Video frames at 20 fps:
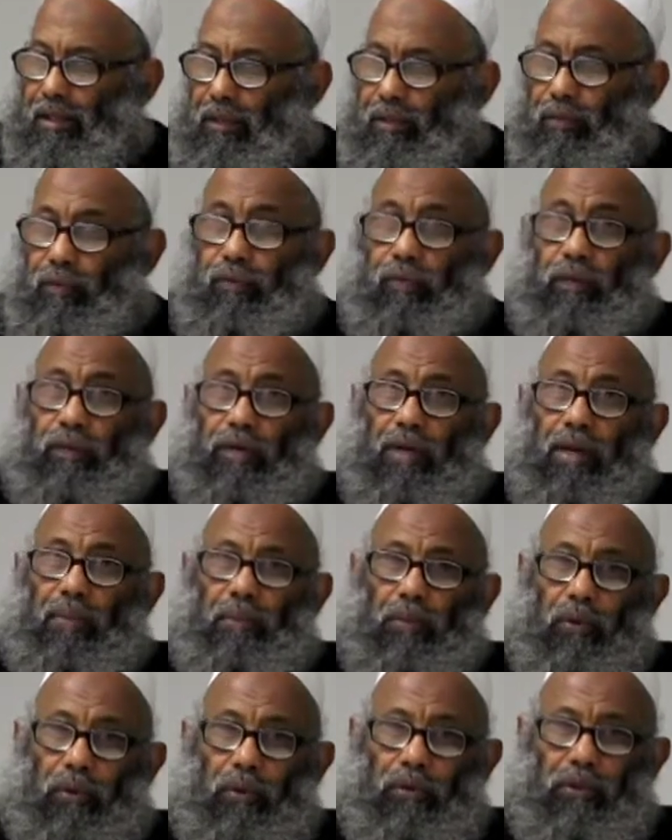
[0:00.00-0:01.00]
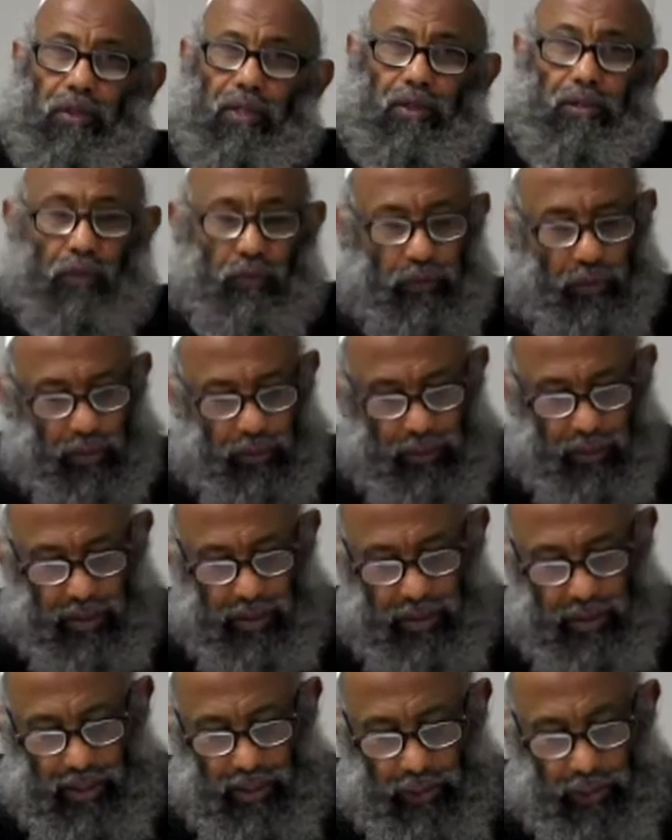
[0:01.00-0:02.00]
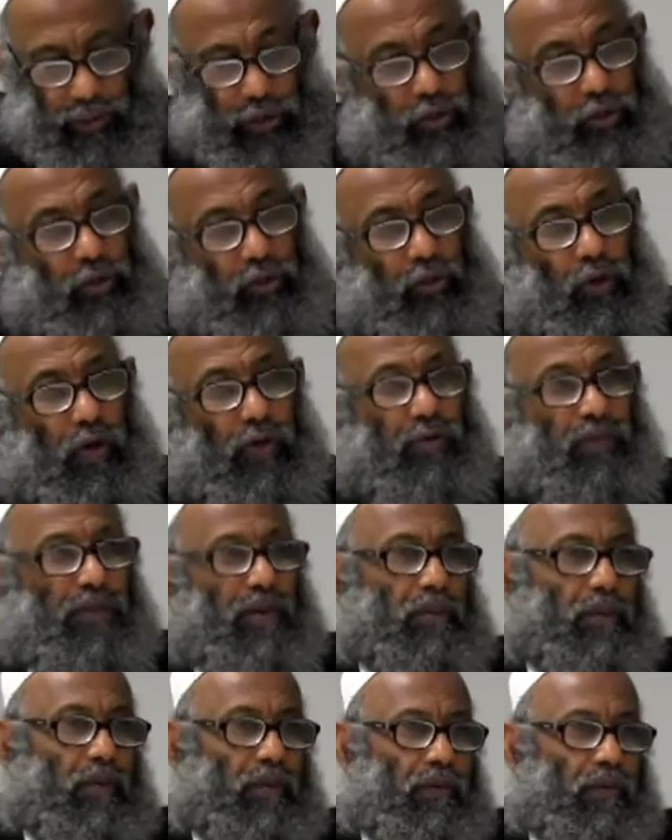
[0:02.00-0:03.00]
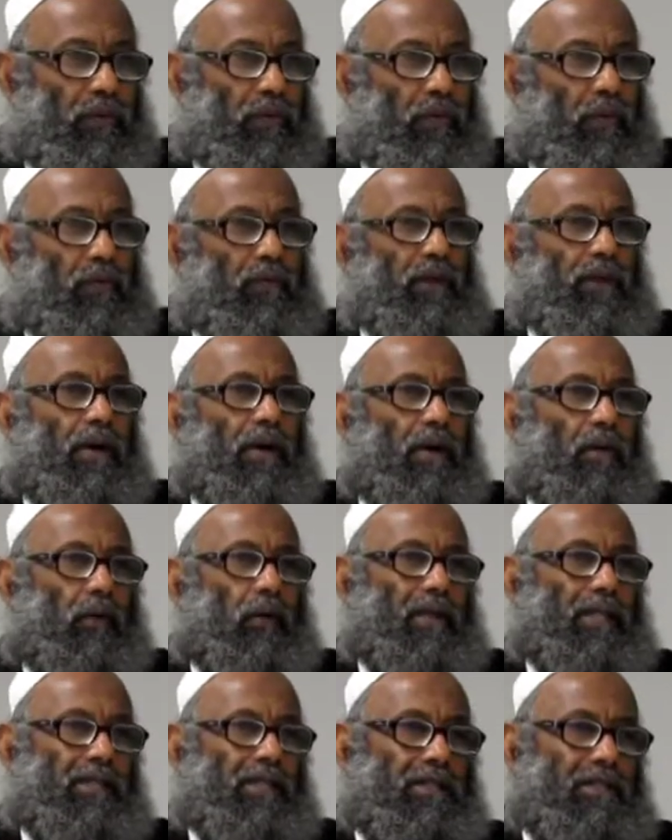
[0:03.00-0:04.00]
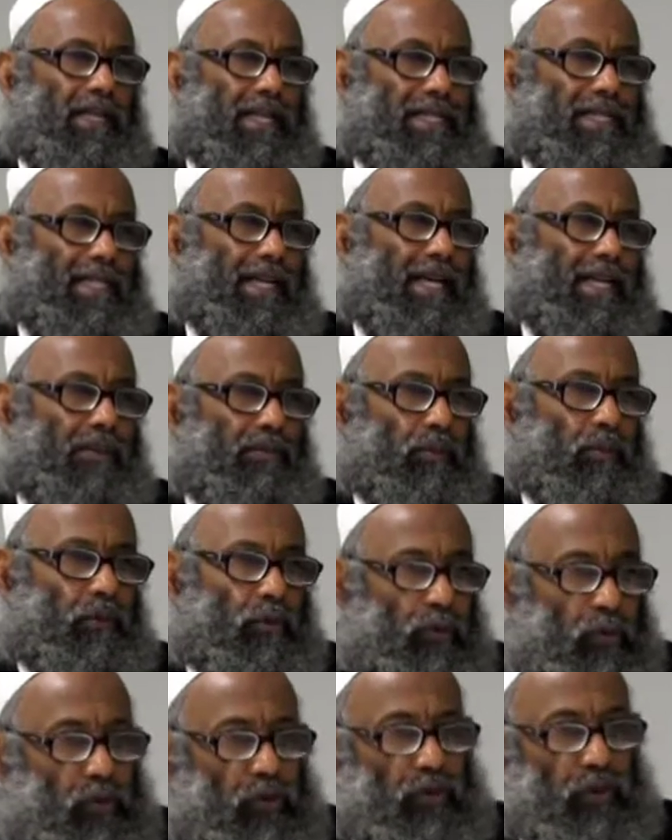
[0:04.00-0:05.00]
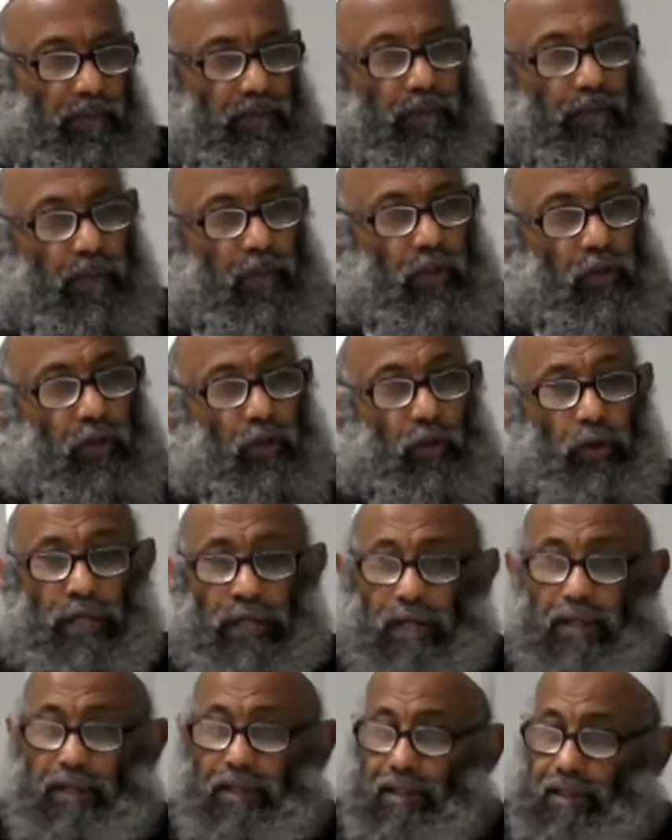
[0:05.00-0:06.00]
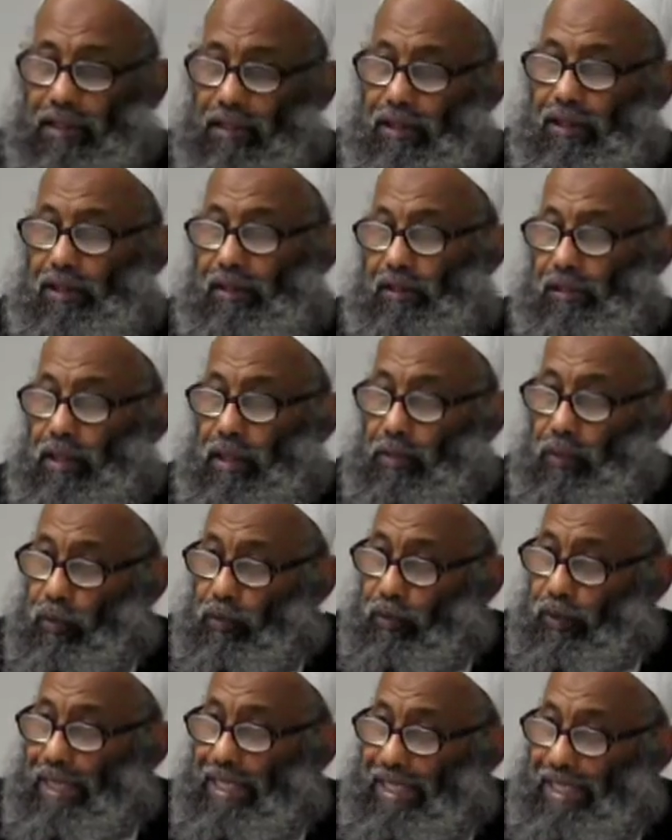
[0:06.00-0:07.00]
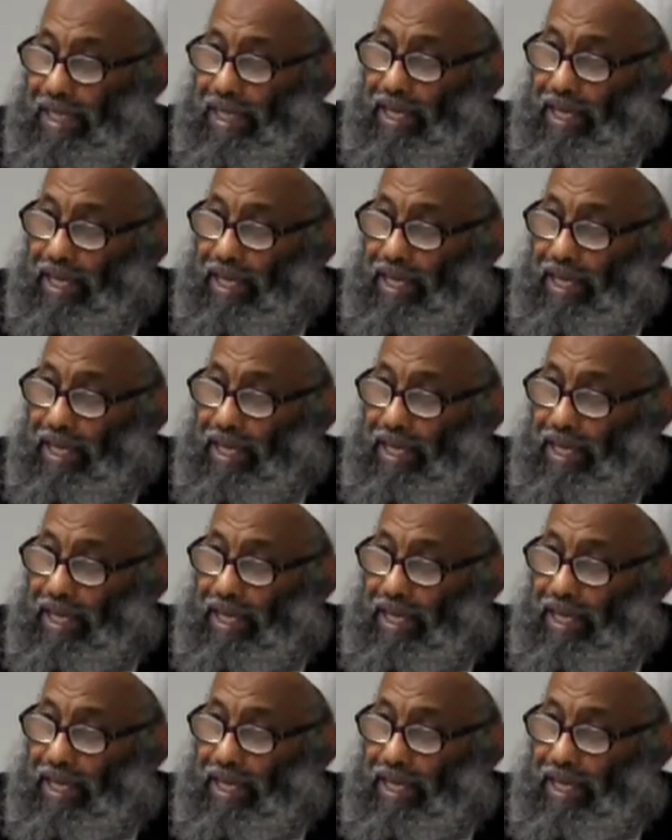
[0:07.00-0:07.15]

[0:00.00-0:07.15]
for a portion, for a ratio of what this land produce. So here he provides the